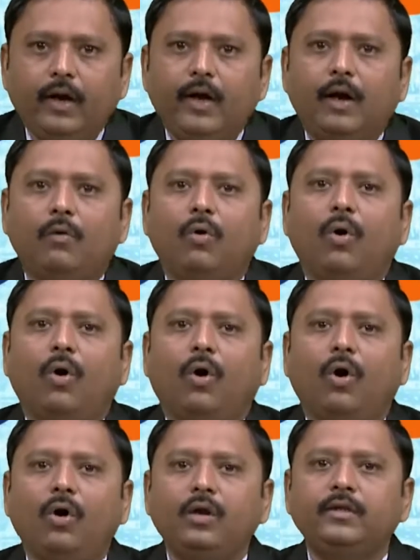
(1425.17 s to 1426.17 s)
Now,
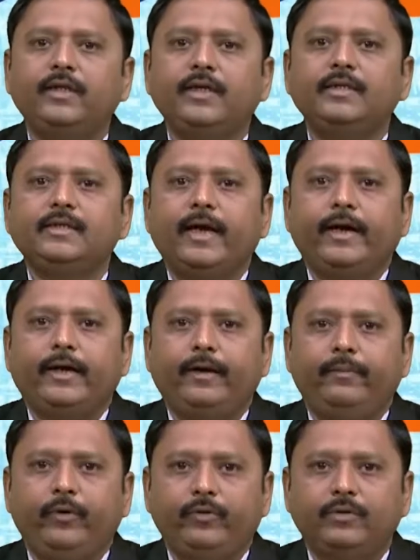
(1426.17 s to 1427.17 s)
all these
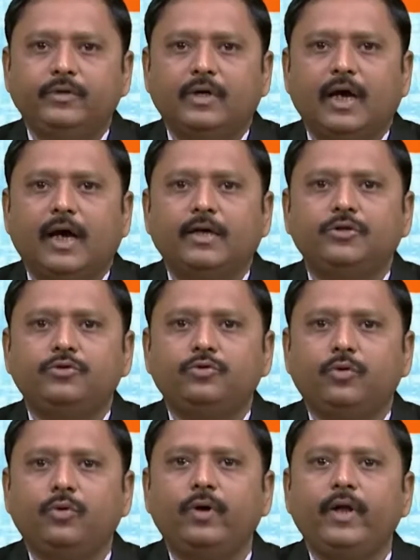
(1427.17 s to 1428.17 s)
attributes are
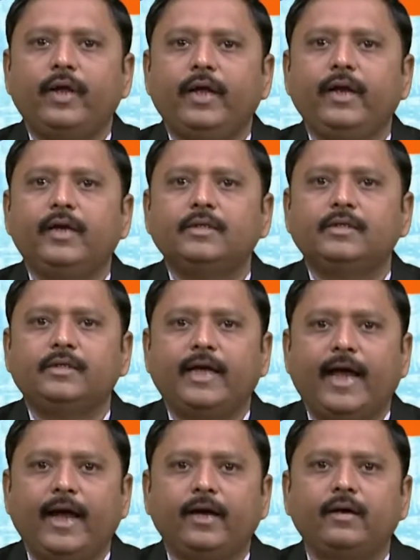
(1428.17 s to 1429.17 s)
stored in a
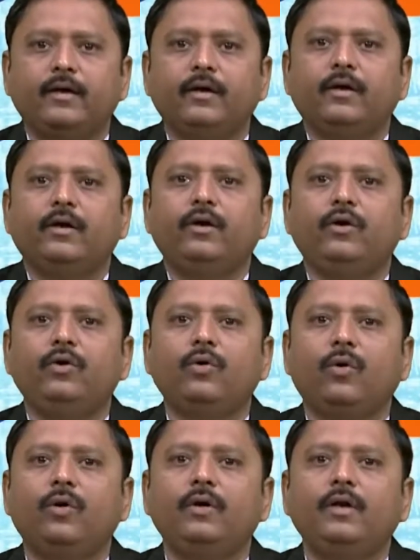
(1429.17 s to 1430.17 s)
stack
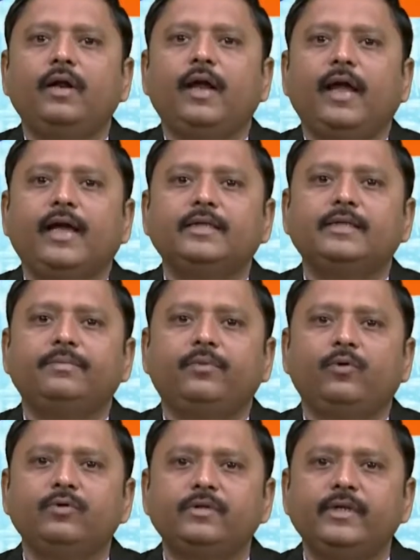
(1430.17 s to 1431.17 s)
known as a
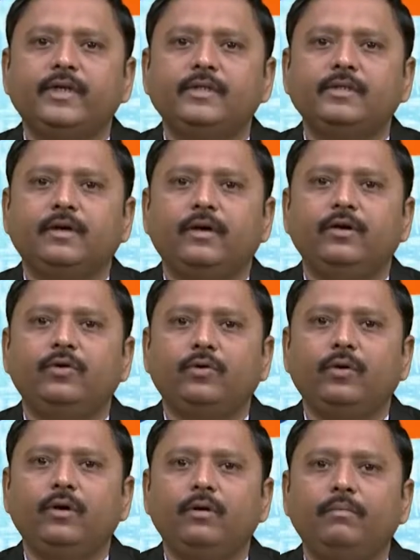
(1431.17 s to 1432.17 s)
process
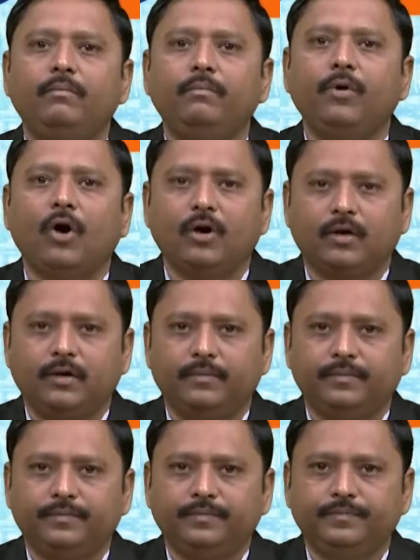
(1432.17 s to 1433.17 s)
control block.
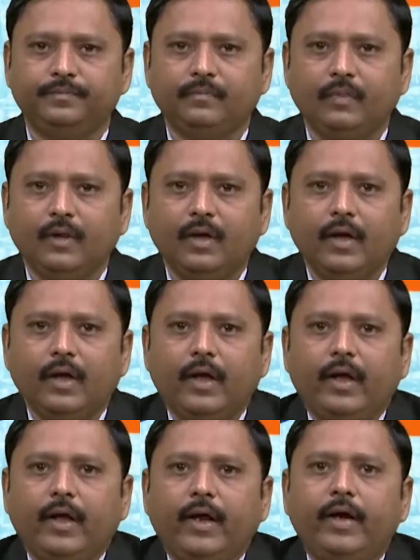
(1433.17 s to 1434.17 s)

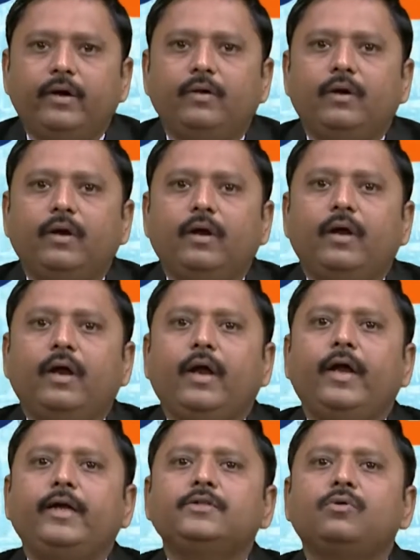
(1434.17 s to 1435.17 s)
It,
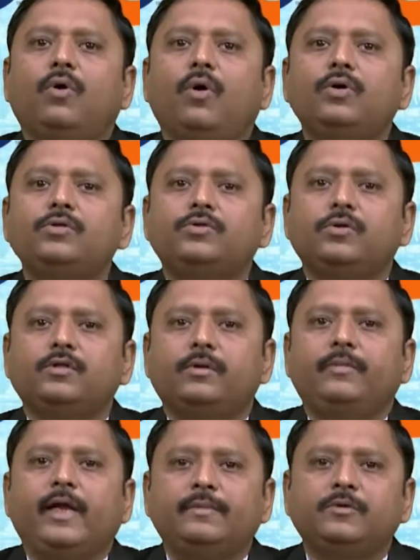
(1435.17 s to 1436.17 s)
it is also
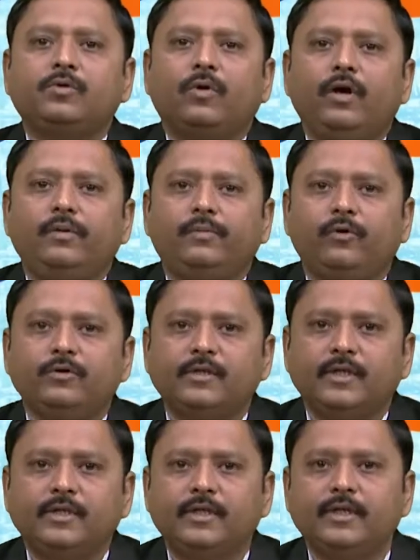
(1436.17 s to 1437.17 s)
sometimes called
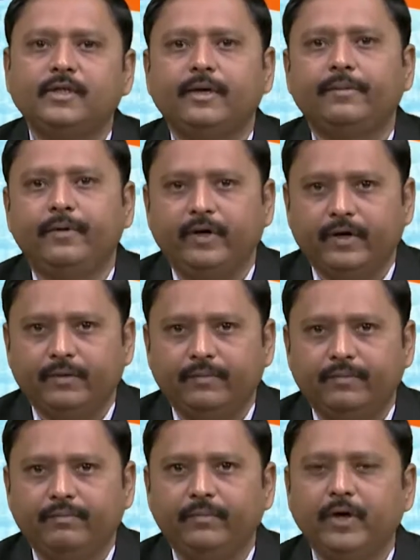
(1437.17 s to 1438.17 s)
process descriptor
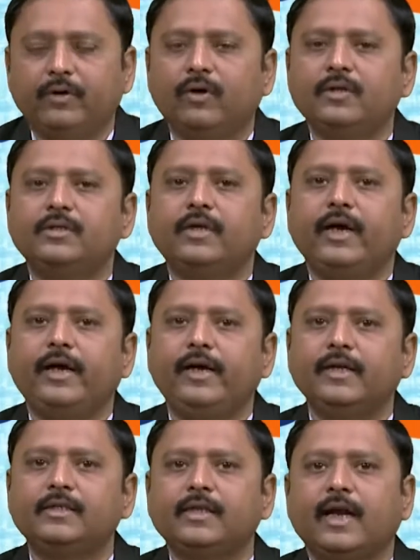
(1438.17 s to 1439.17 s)
because it
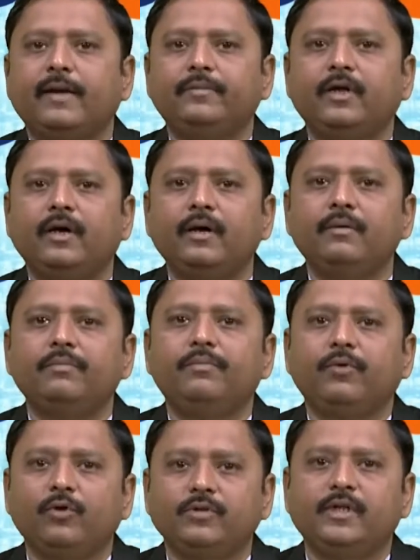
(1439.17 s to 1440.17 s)
describes the
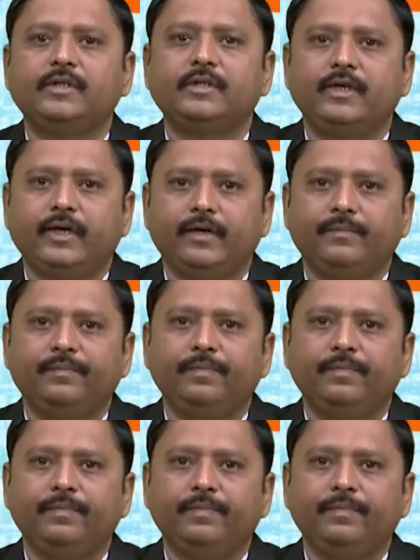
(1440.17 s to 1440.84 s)
process state.